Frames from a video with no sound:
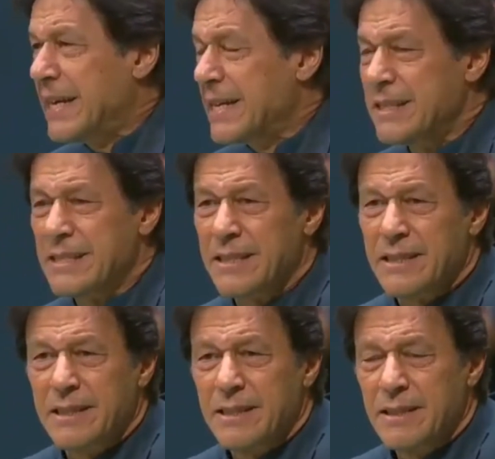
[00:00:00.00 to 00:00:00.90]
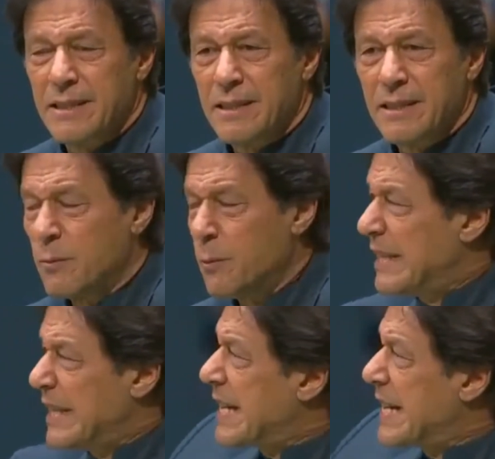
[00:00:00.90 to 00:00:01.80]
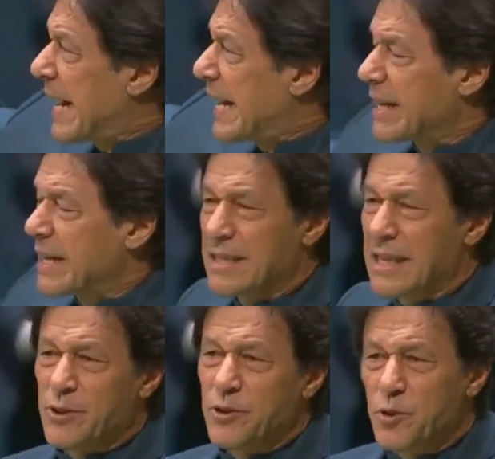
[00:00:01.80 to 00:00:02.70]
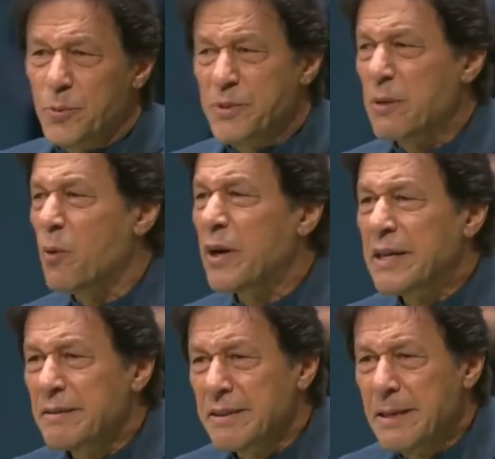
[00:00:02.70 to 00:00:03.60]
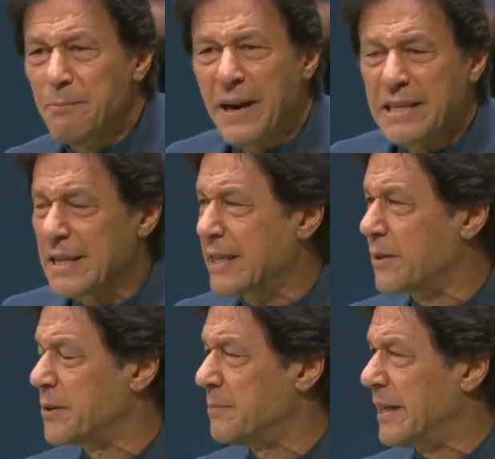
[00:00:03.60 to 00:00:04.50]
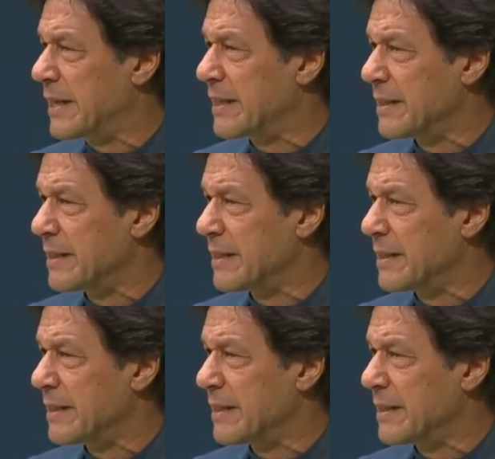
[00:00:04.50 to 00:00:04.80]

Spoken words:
terrorists when there are 900,000 troops? What impact are they going to make?